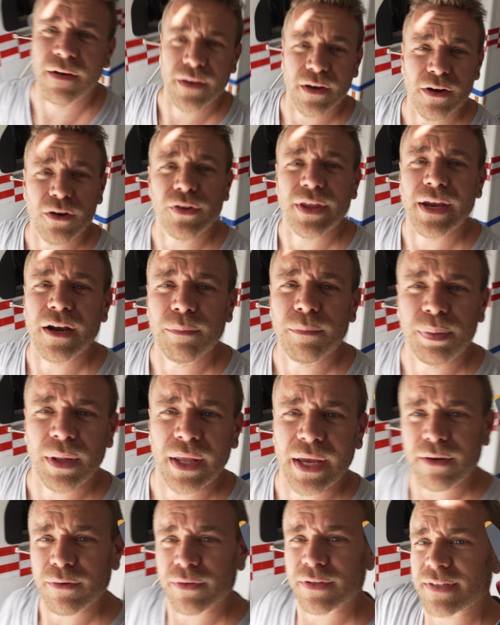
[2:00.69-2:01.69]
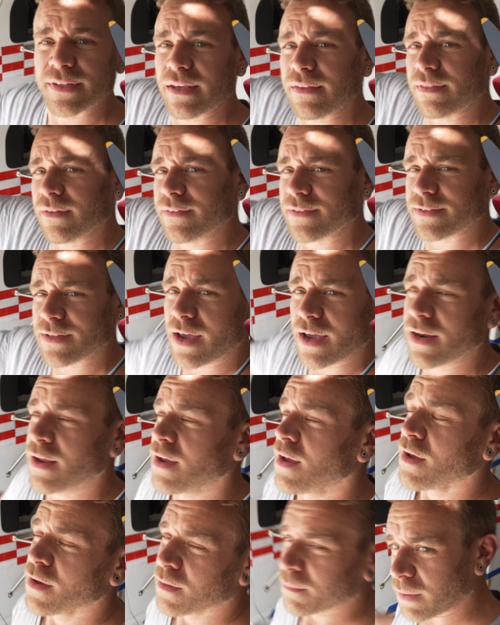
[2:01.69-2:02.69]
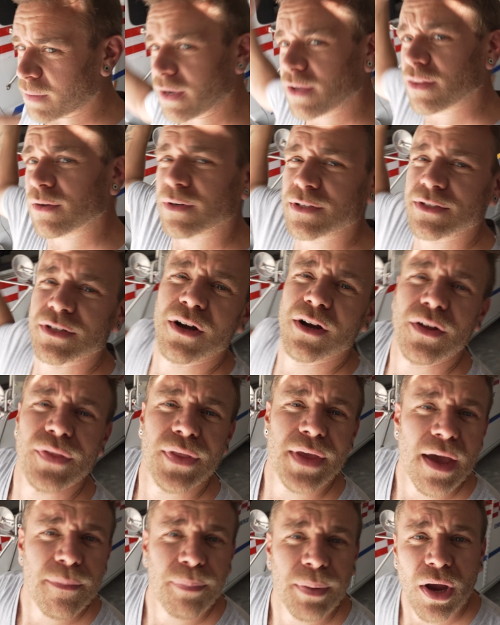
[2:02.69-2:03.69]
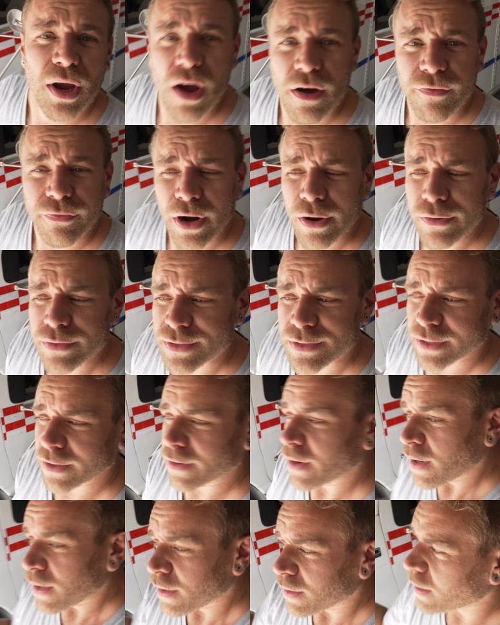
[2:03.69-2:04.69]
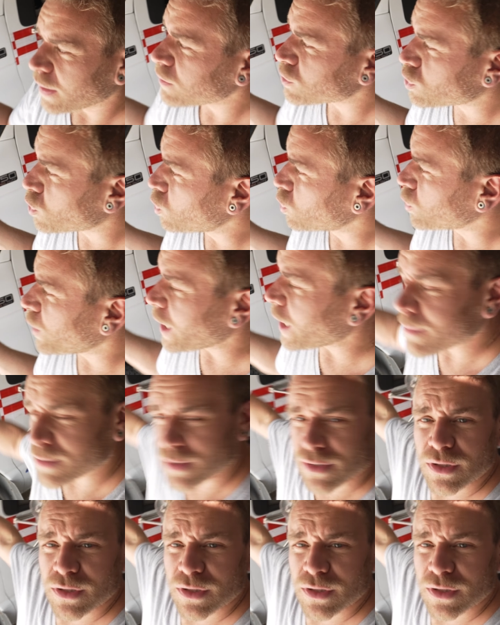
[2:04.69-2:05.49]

You know the airplane with the teeth on the side? My other one's called the Eppic Off-Roadster. That has cool names.